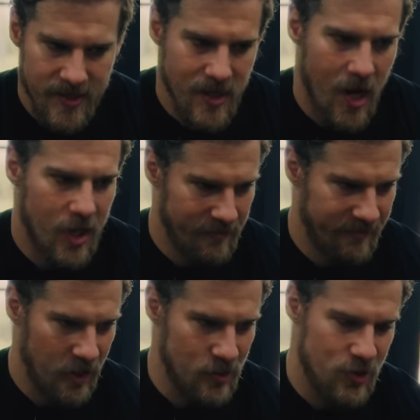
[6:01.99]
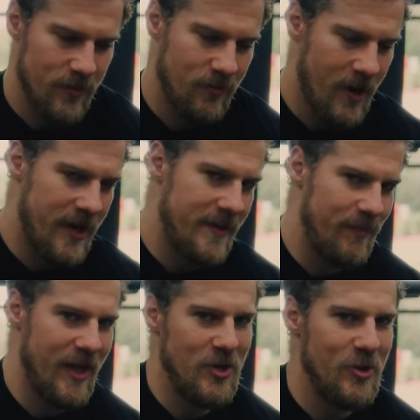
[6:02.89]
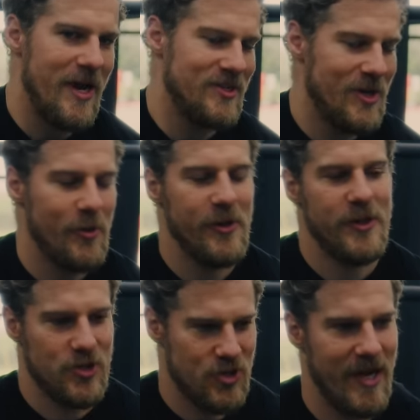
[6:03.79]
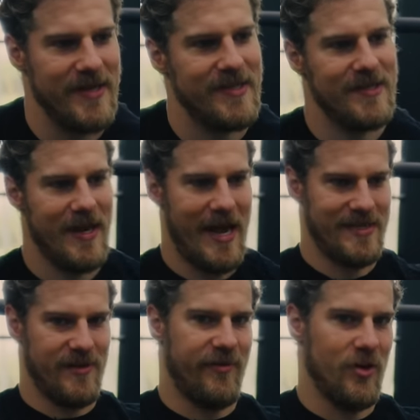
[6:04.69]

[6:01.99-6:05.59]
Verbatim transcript: does not converge, right? And you guys know that the chest has the